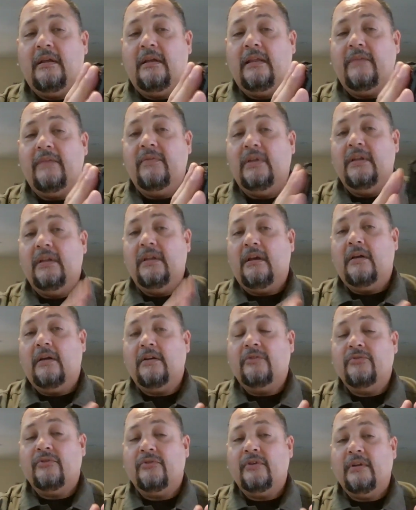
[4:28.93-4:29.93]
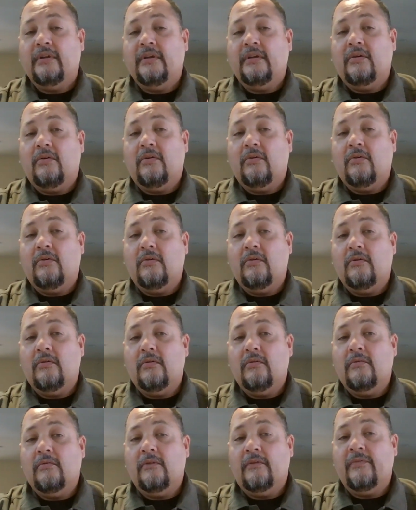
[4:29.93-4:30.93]
evenly on a tree
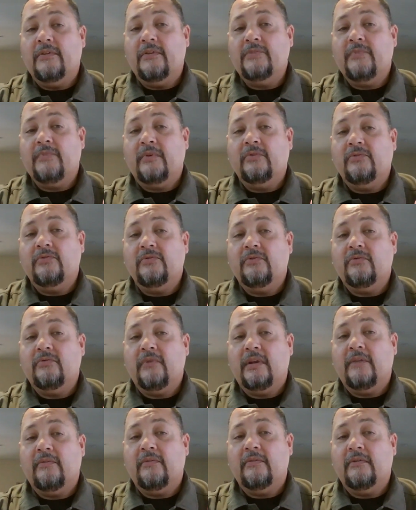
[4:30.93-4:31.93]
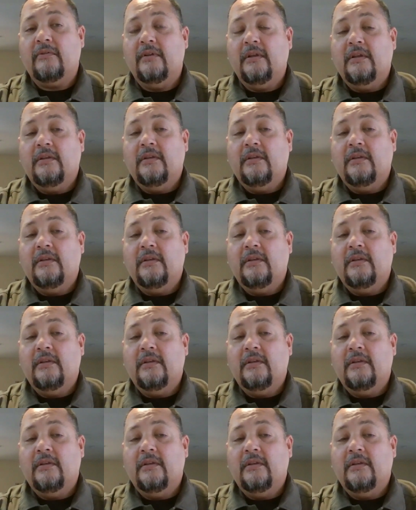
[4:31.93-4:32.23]
or fence post or whatever.